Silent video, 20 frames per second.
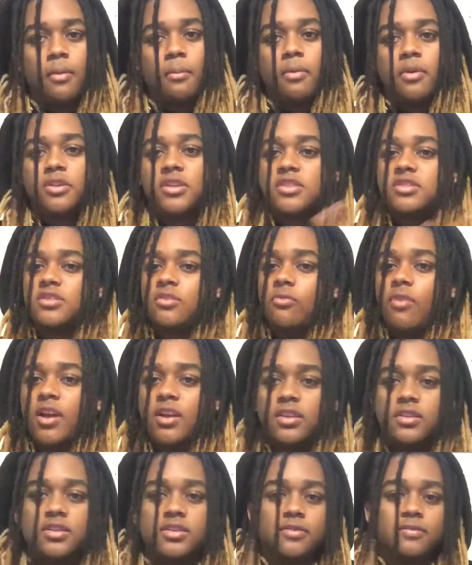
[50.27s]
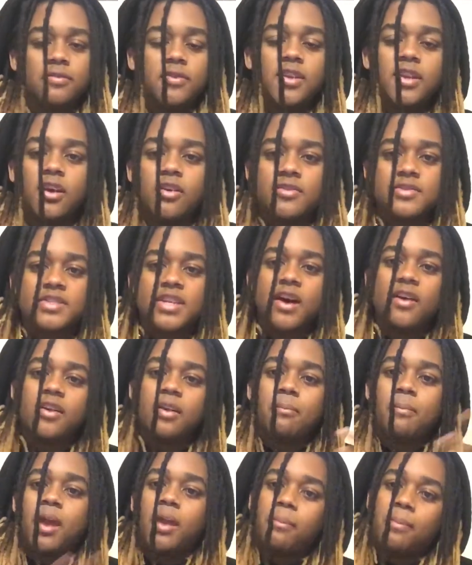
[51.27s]
but just the way that this video
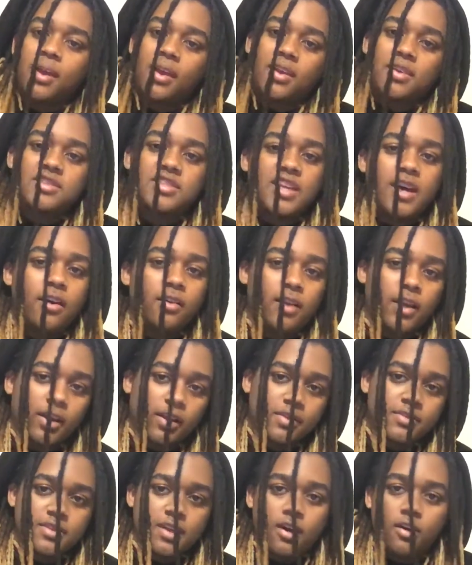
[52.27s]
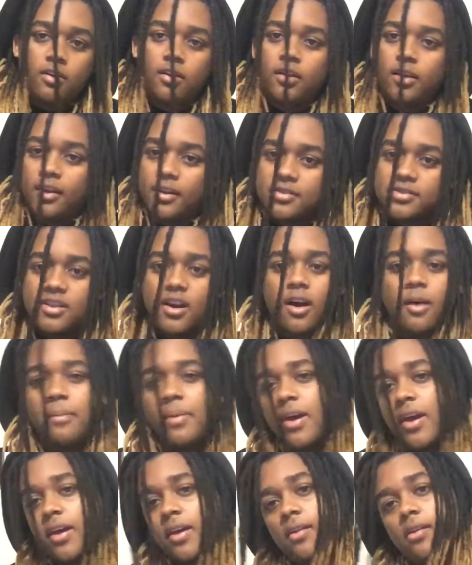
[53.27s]
sounded may make it sound like it's all
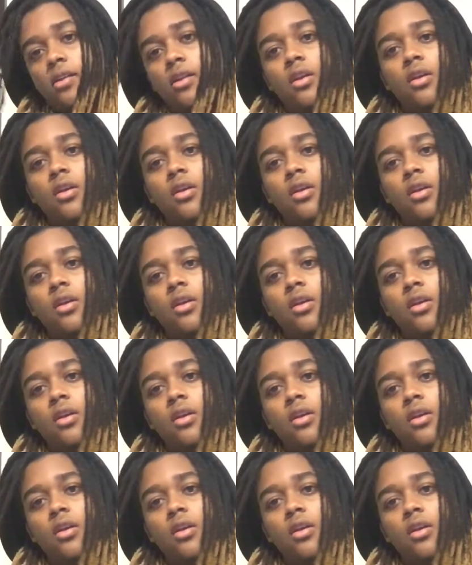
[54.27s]
bad.